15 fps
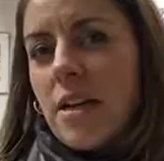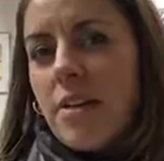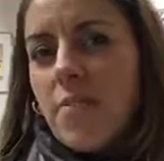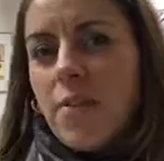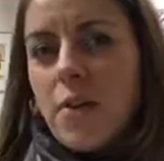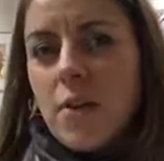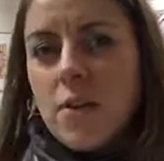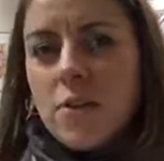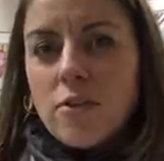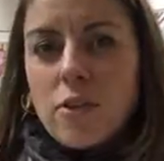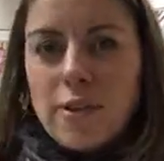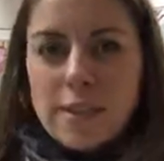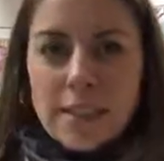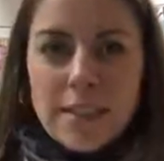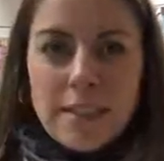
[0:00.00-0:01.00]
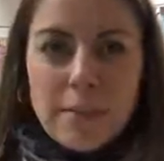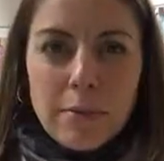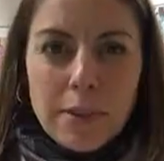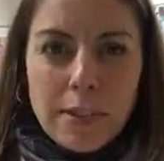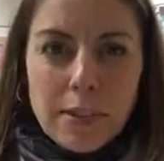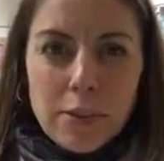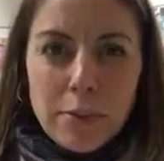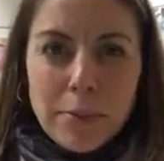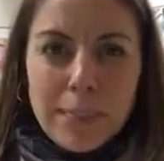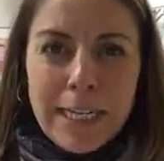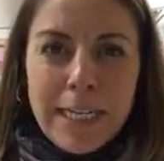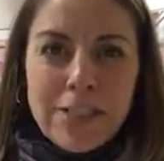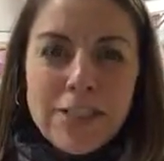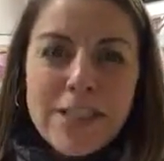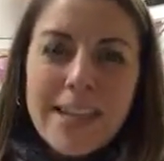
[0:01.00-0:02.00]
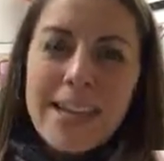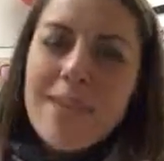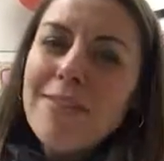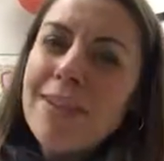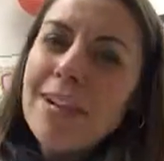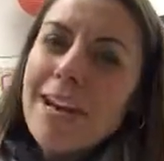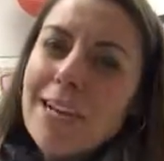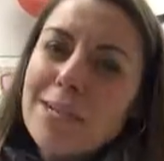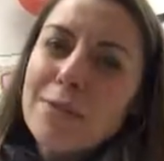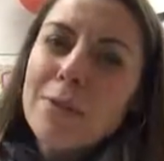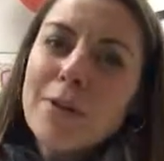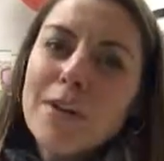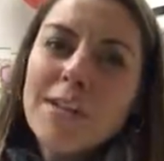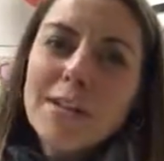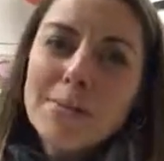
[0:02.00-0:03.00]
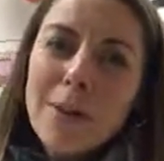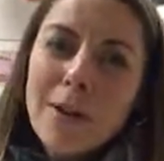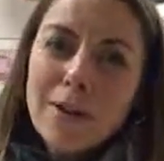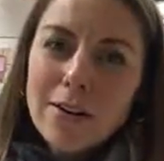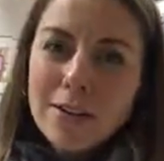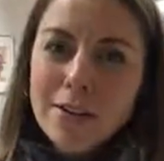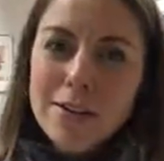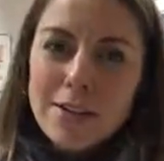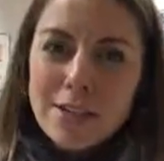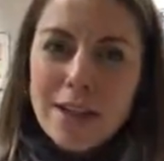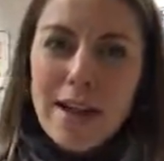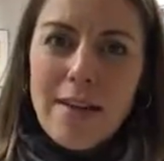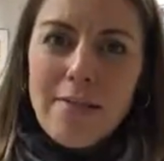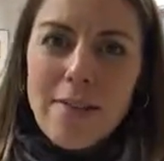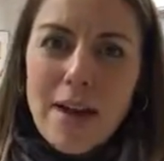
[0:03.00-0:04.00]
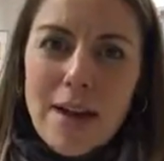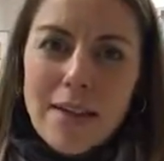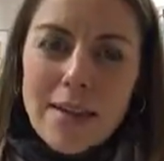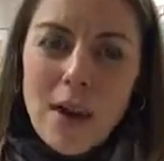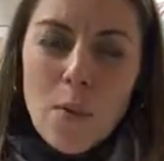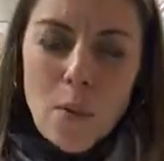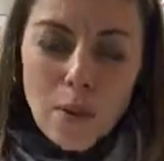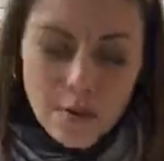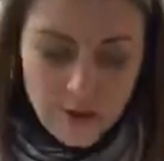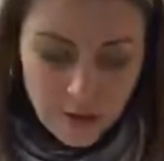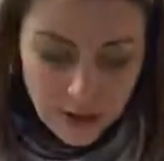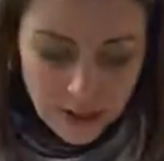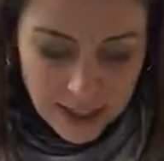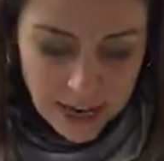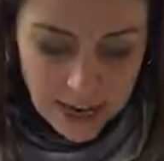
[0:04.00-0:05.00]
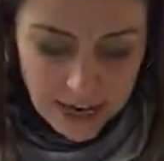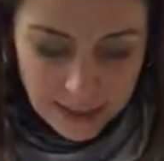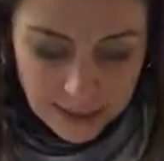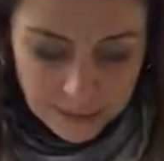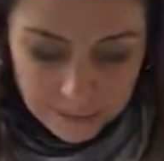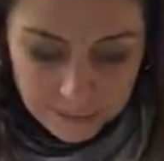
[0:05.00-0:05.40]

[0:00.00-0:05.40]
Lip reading: And if you're trusting someone's interpretation, even an expert, it's better to just have that one firsthand.